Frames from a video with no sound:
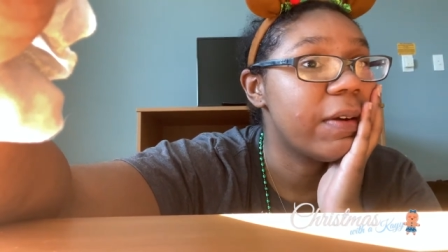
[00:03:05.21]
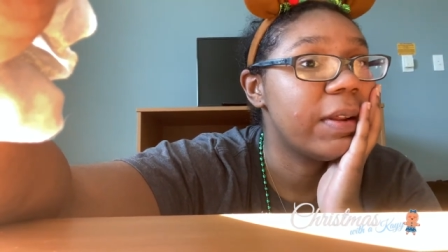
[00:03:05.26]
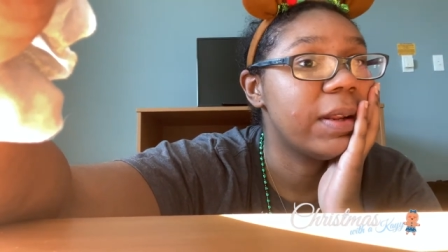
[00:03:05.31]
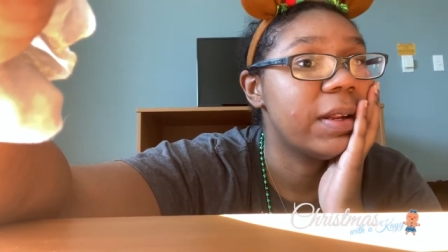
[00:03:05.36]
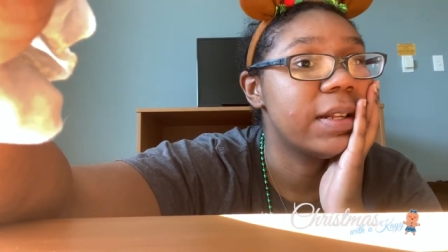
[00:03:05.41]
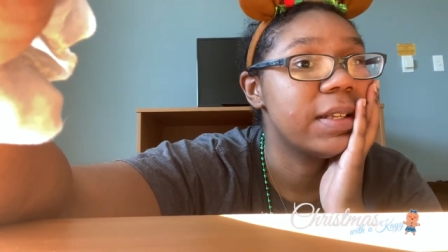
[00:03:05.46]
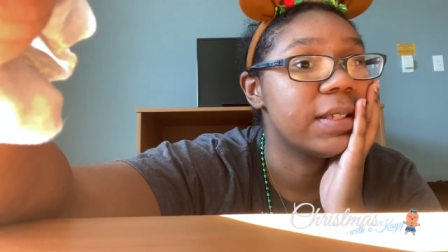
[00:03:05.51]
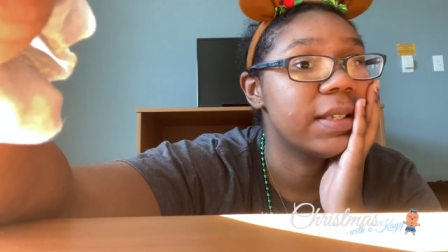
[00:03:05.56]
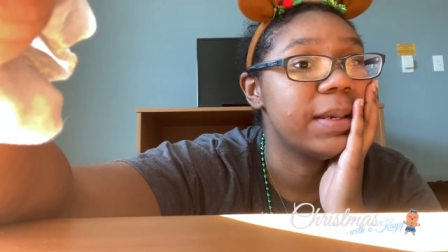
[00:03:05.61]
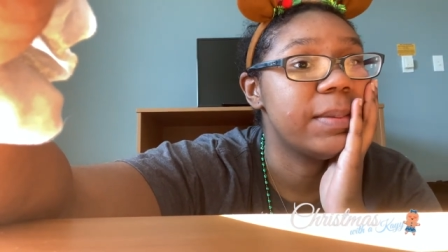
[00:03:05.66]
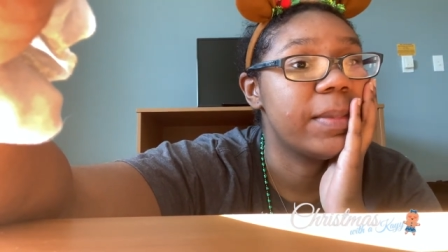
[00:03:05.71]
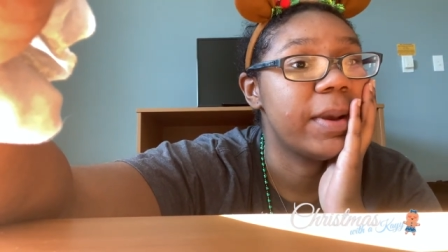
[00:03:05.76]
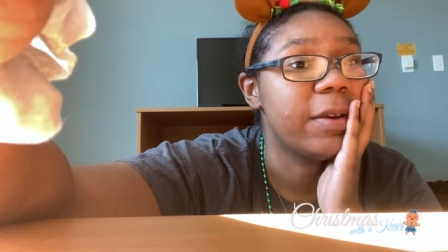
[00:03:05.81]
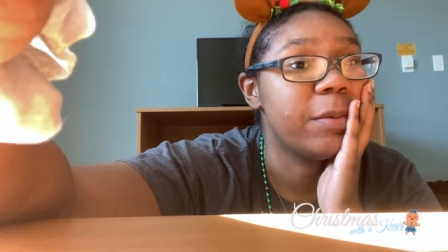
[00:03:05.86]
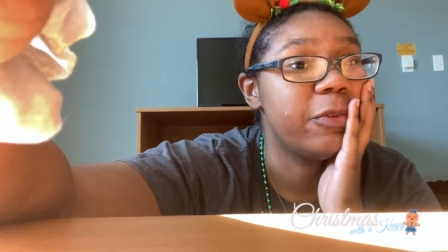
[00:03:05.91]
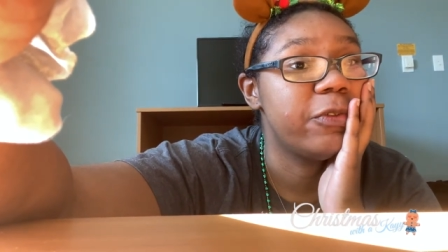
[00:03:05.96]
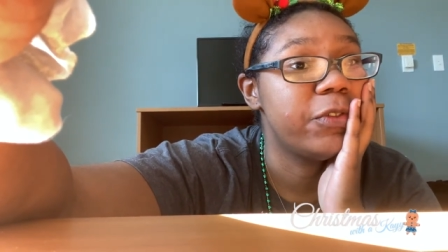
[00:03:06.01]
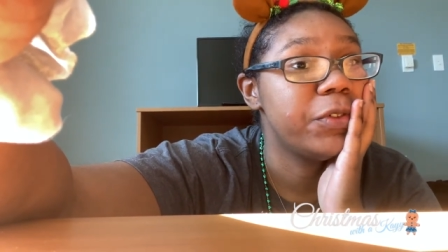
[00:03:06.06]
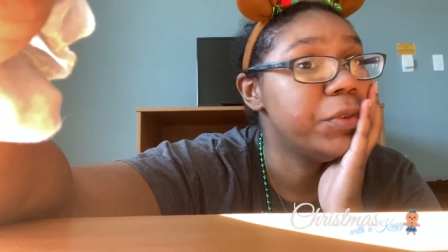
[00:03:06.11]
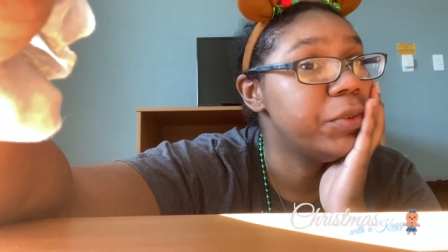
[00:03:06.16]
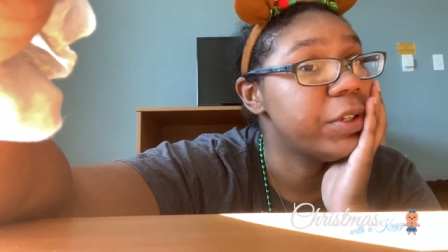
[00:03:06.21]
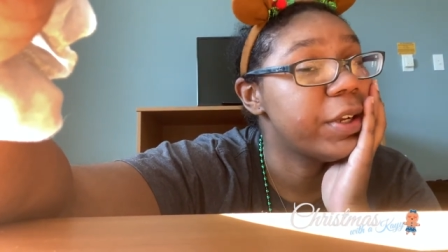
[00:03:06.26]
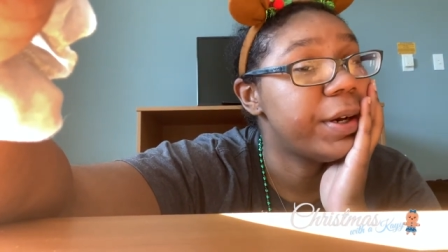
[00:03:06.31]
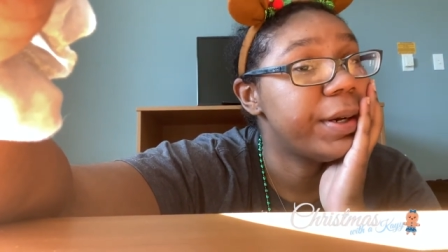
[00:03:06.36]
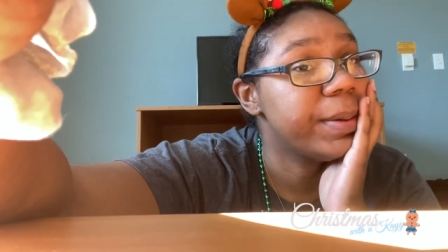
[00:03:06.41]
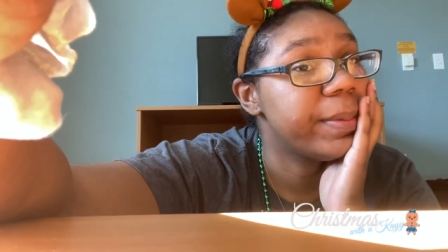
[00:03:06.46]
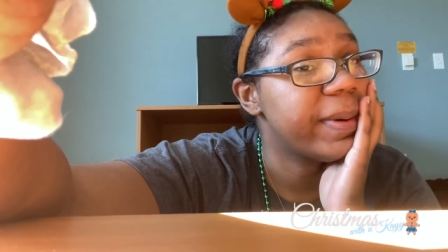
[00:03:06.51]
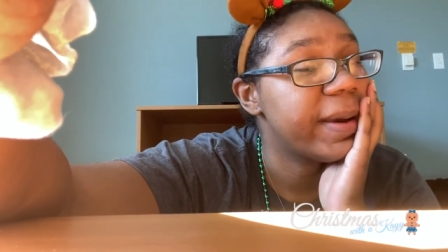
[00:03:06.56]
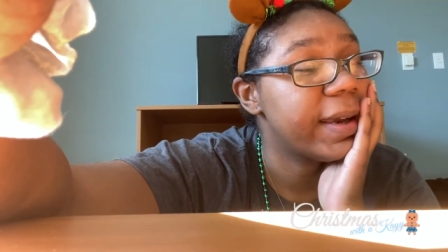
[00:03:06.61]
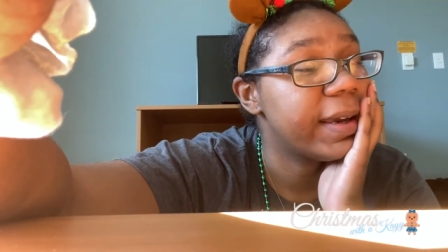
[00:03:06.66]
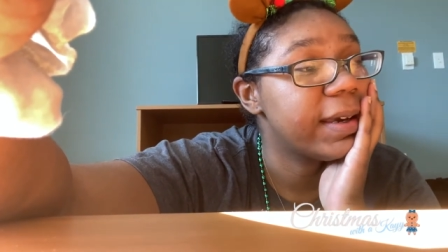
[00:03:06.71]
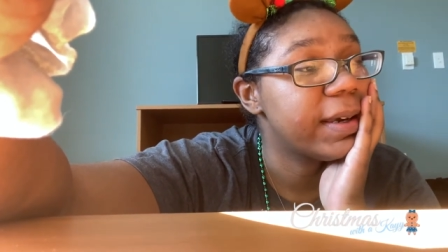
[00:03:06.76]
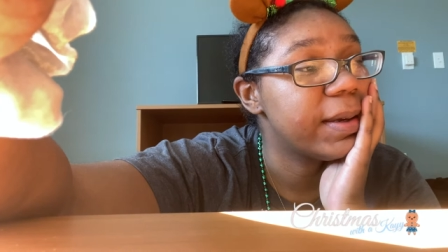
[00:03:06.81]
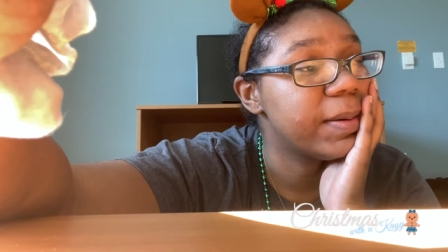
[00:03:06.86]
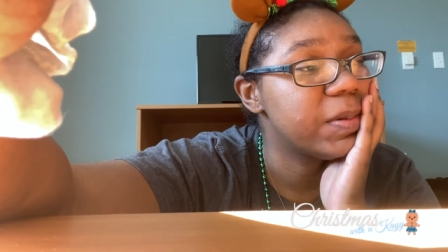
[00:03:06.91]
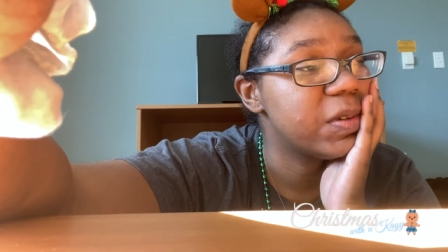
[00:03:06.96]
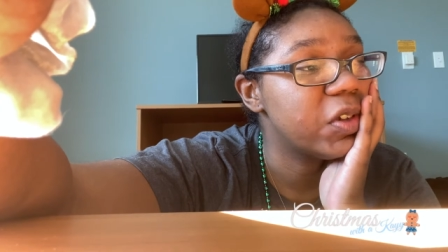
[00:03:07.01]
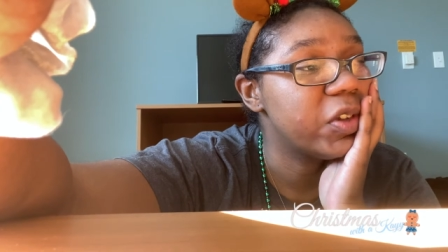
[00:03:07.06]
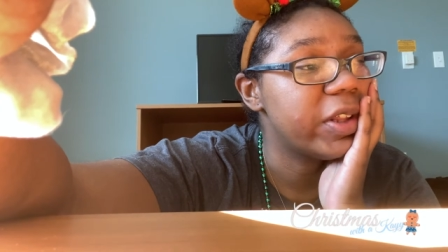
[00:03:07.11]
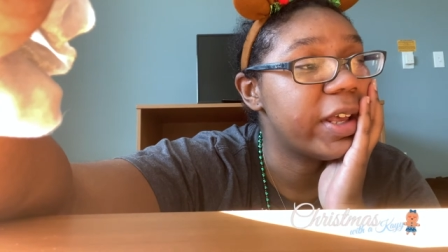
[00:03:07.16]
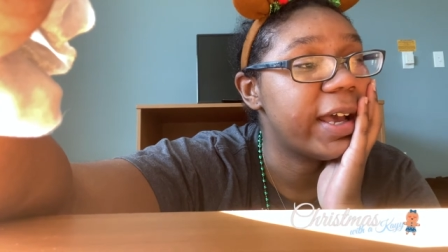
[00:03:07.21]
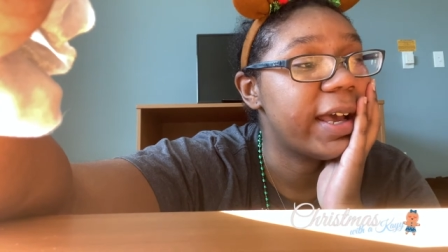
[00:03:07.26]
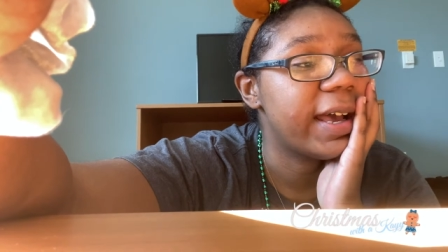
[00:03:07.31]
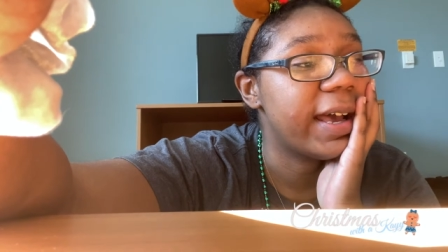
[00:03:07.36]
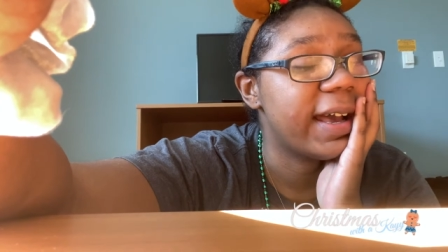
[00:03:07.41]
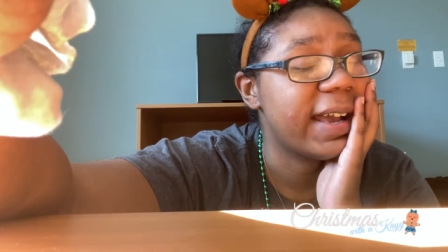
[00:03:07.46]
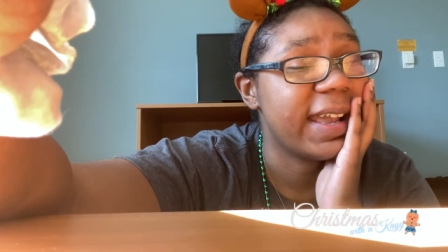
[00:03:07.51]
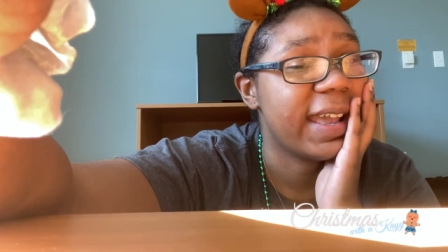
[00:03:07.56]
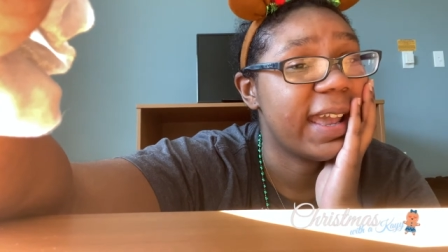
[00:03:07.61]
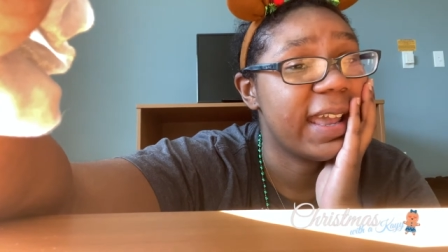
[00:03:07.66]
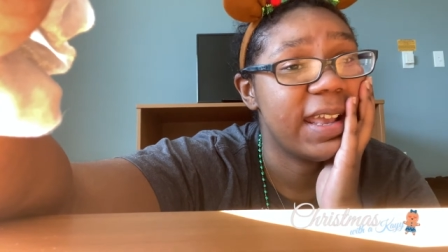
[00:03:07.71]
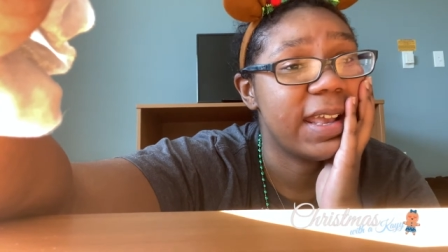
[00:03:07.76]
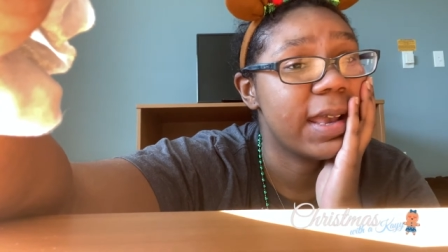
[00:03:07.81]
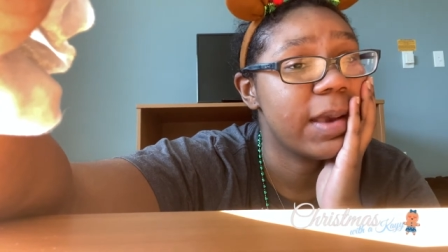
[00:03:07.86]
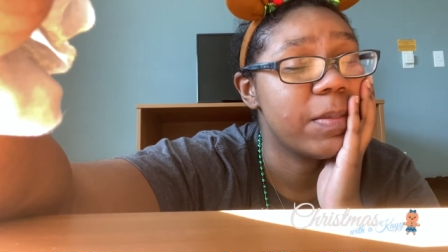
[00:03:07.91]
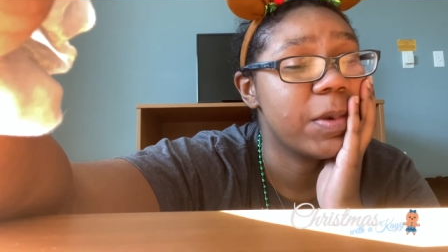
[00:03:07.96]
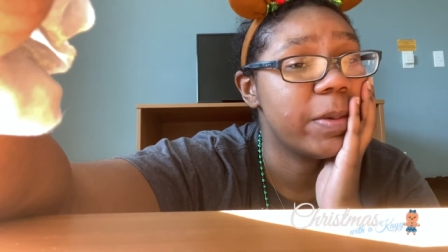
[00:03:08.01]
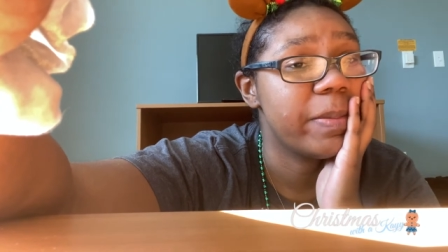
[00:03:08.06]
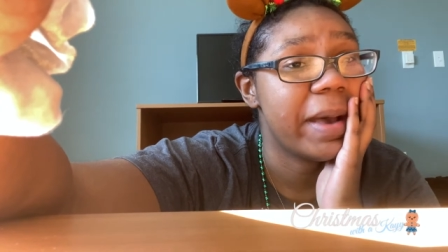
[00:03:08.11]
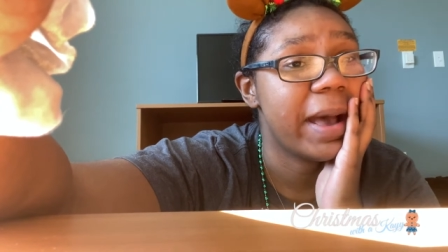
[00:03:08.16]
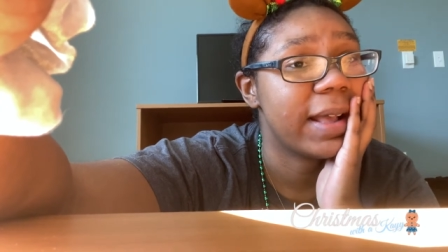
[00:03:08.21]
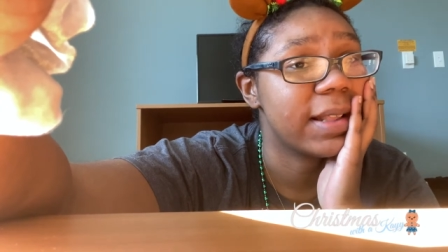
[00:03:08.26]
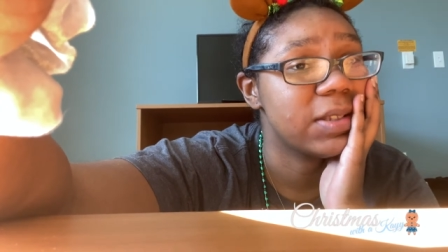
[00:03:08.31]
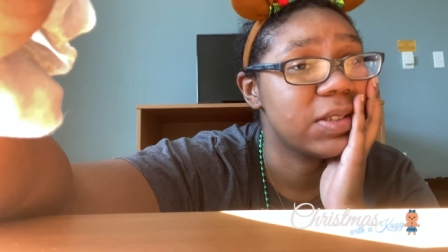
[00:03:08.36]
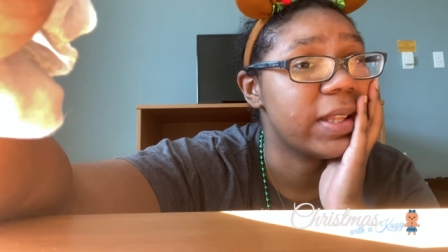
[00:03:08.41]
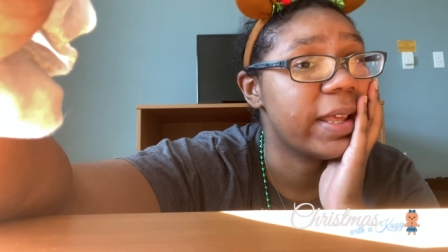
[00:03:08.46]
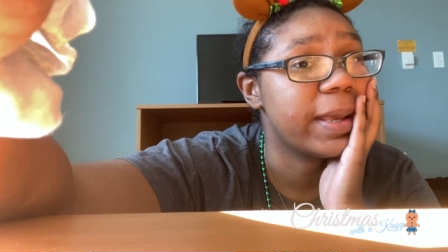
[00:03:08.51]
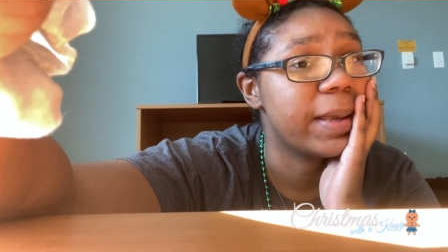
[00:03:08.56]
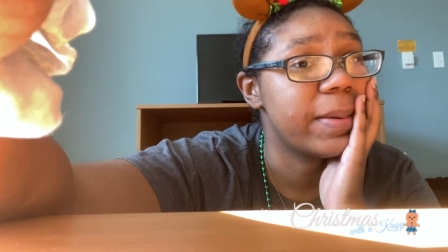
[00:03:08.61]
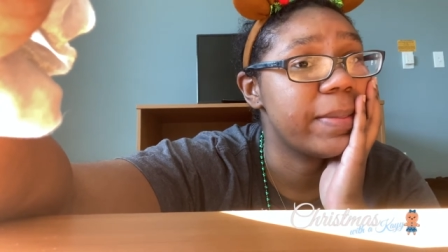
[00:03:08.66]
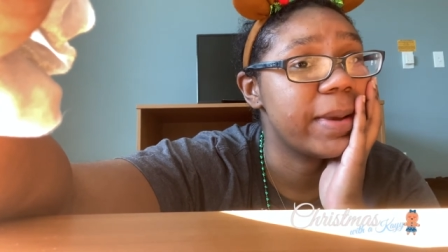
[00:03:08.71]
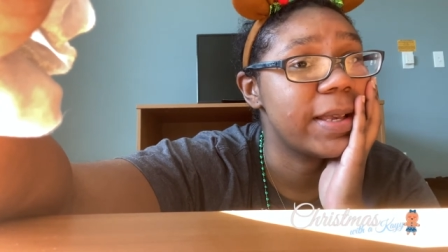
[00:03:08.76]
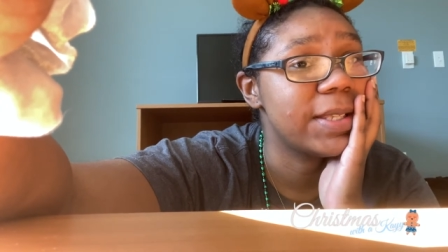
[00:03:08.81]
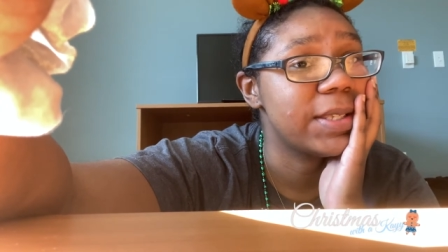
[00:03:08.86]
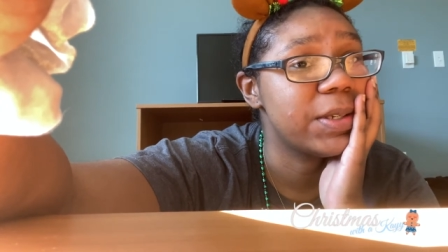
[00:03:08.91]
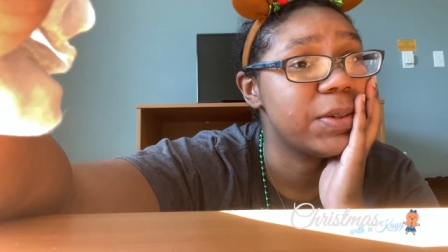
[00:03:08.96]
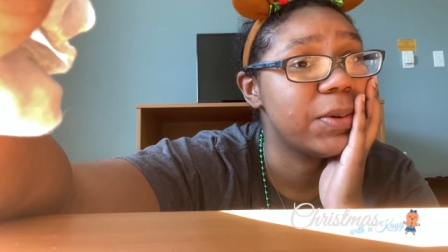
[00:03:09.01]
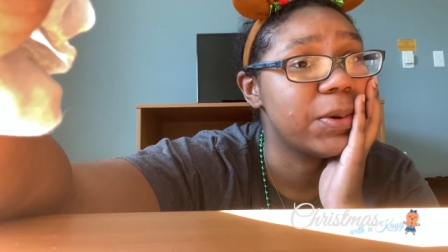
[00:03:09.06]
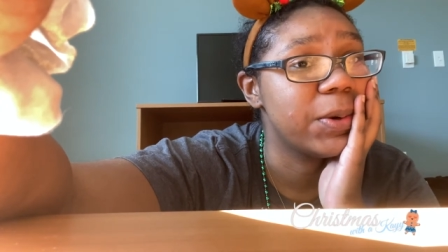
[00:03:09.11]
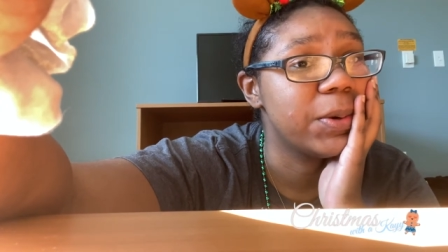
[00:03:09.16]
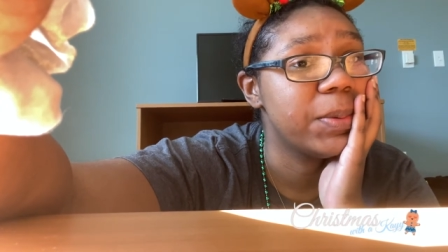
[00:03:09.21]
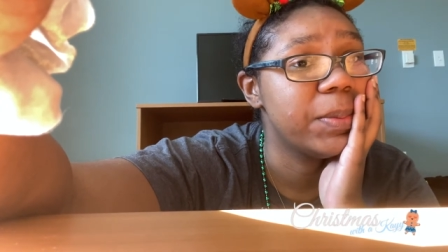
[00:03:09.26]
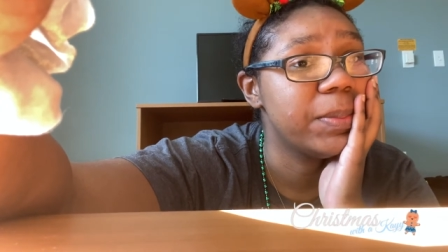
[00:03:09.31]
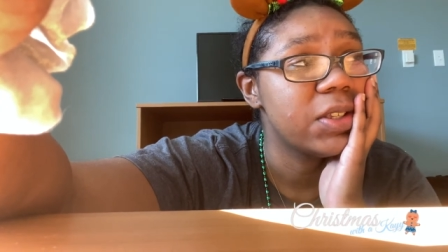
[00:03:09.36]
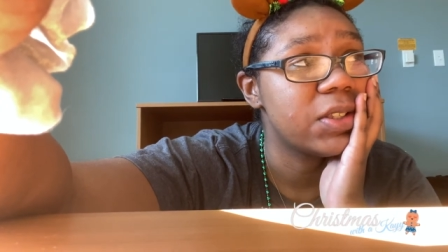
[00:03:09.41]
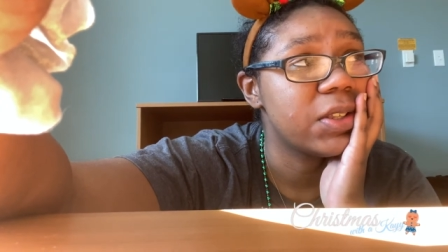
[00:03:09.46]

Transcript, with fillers: I need to set my futon back up so that I hate coming back to like a messy room.